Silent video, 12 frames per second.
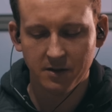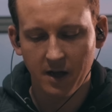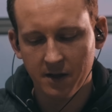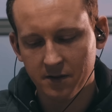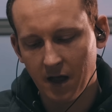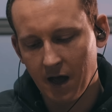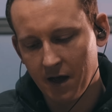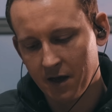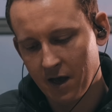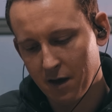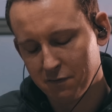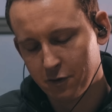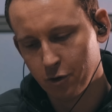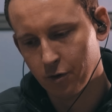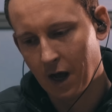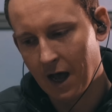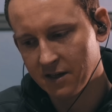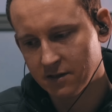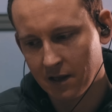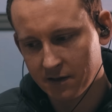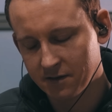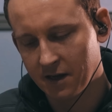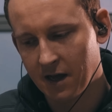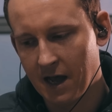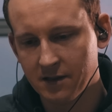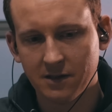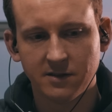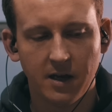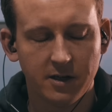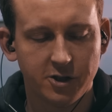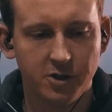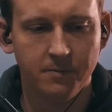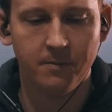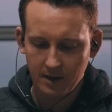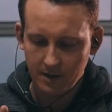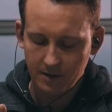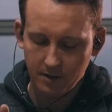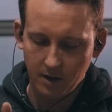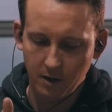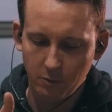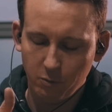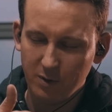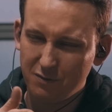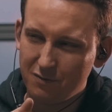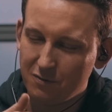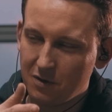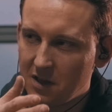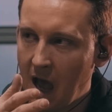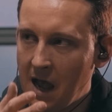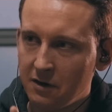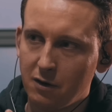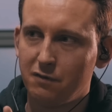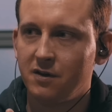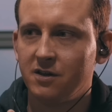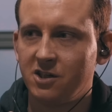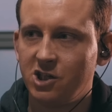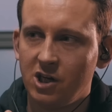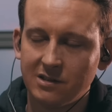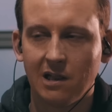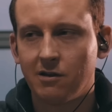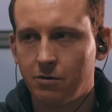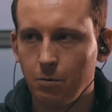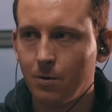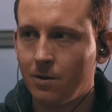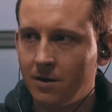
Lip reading: then I have to isolate the handle section with kind of a chisel tool.